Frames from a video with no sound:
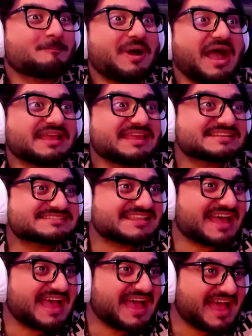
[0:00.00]

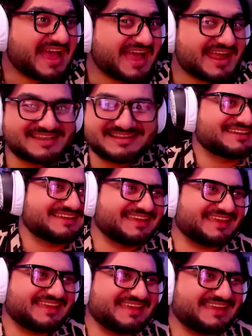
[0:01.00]
Pakistan!
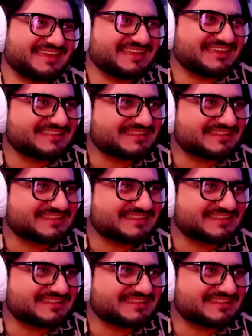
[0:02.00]
Hey,